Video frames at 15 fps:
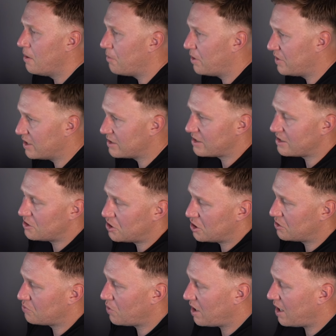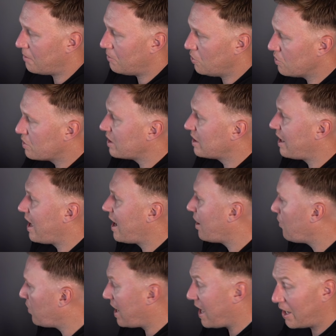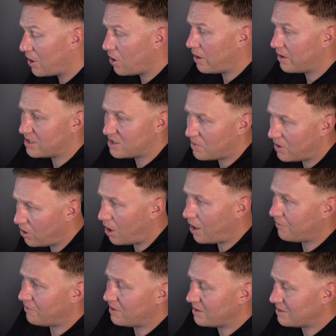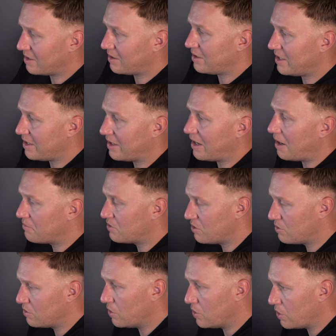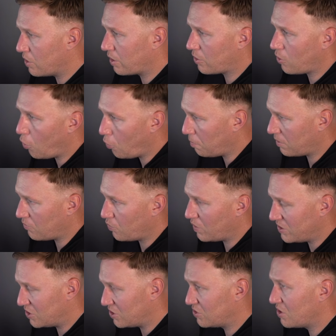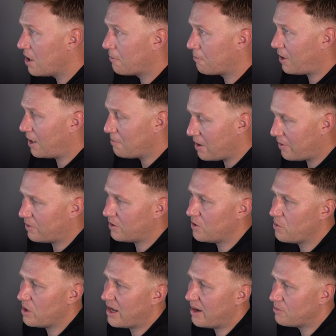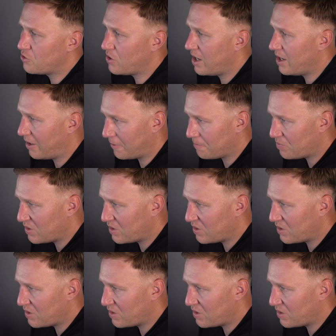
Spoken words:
but this is just what I'm looking at when I got into my office leading up to New York Open, which is primarily when I'm trading.